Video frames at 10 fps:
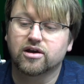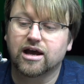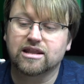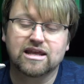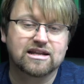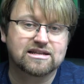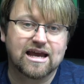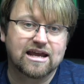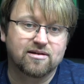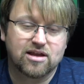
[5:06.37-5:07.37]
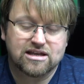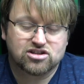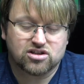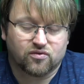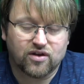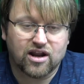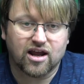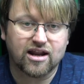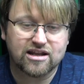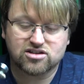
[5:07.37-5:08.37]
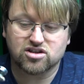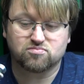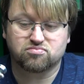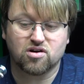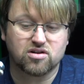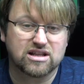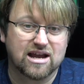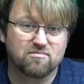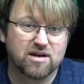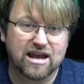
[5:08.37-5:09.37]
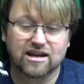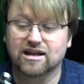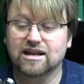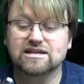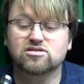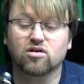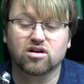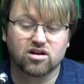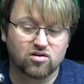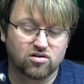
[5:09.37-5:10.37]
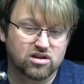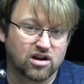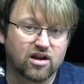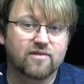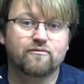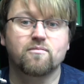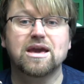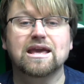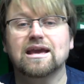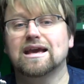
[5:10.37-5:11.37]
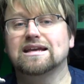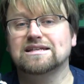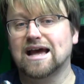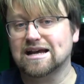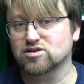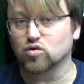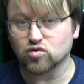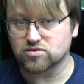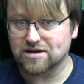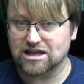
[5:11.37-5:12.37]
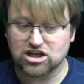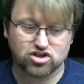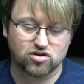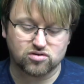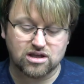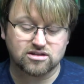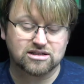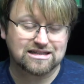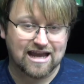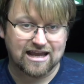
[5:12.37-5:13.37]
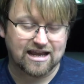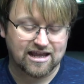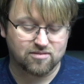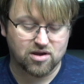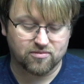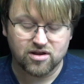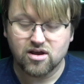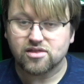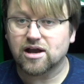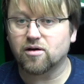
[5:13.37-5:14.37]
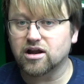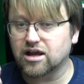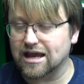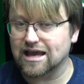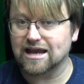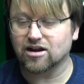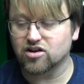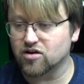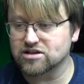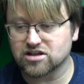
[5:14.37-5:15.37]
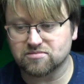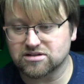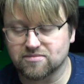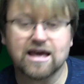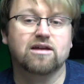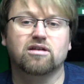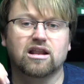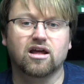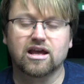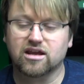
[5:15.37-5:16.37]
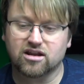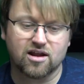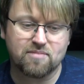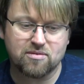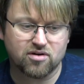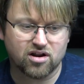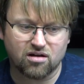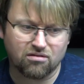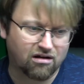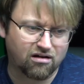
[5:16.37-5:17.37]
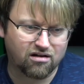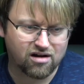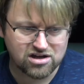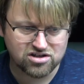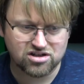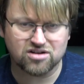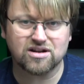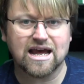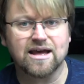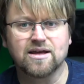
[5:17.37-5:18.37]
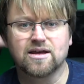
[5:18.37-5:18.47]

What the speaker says: At the end of the day, it's just thinner and it's just broken down paint, and it's not going to, you know, for me, it hasn't caused me any issues to date at the moment. Now, again, I know there's going to be some hate on it, like, you know, people are going to go, ah, you shouldn't do that.